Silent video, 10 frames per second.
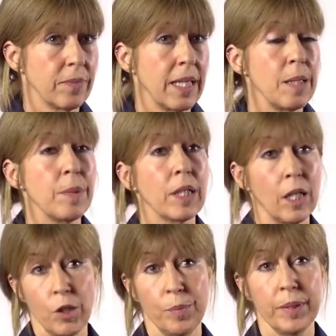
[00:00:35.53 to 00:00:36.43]

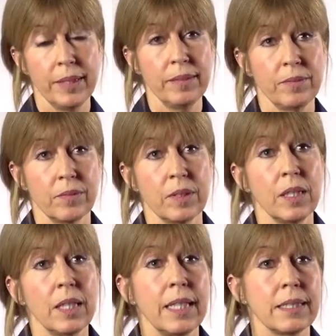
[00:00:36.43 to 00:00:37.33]
Hemoglobin
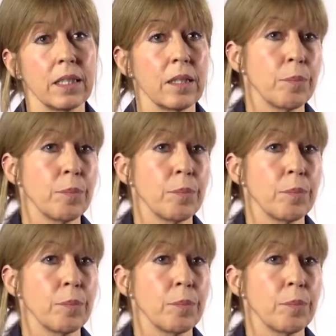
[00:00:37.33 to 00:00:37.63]
is a